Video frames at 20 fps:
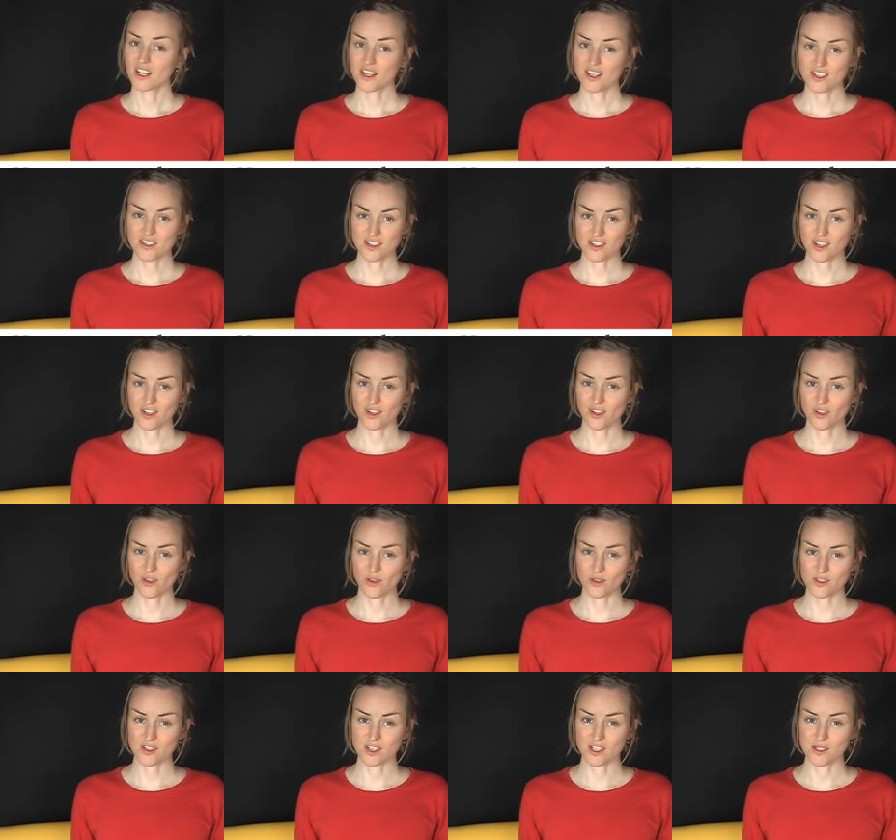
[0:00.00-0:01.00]
So you
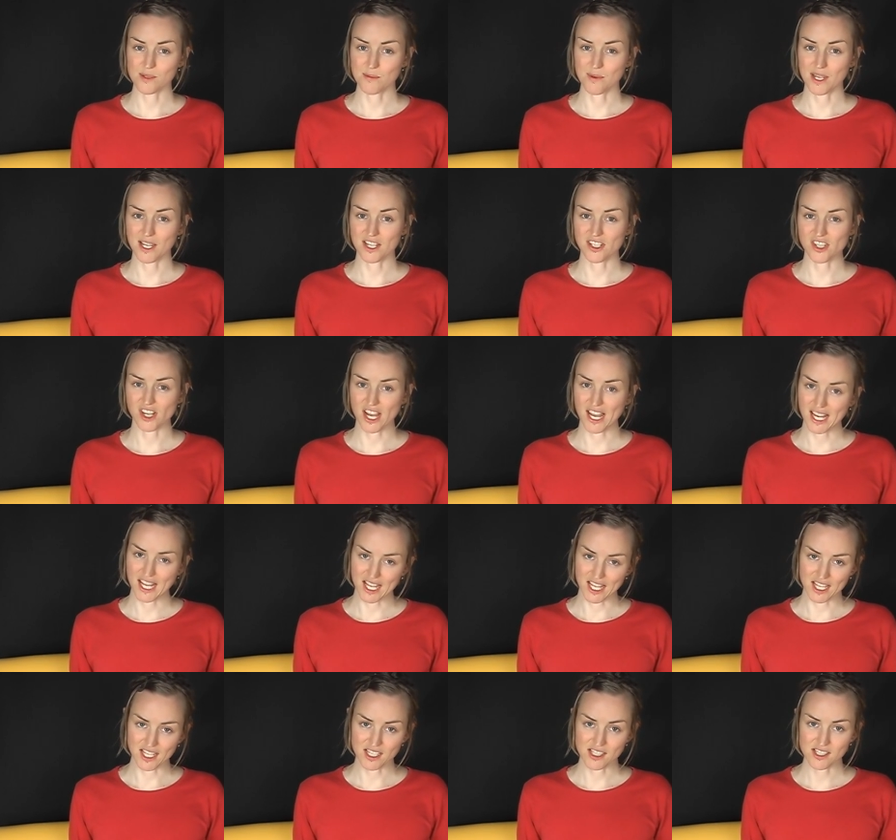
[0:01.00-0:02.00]
also speak
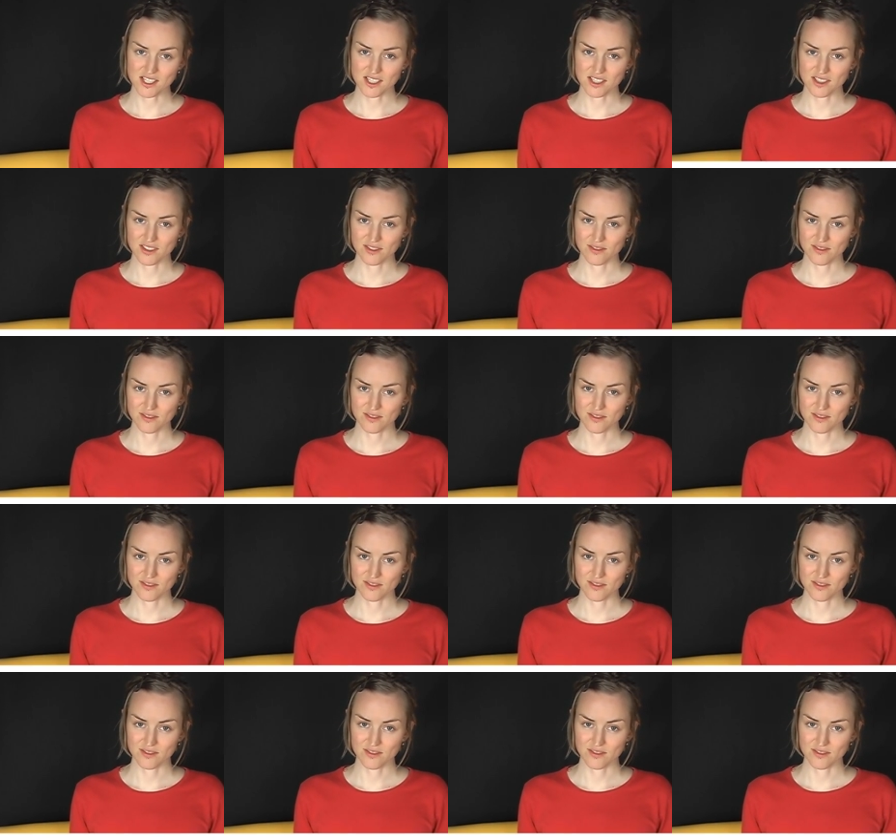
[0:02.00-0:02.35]
Chinese?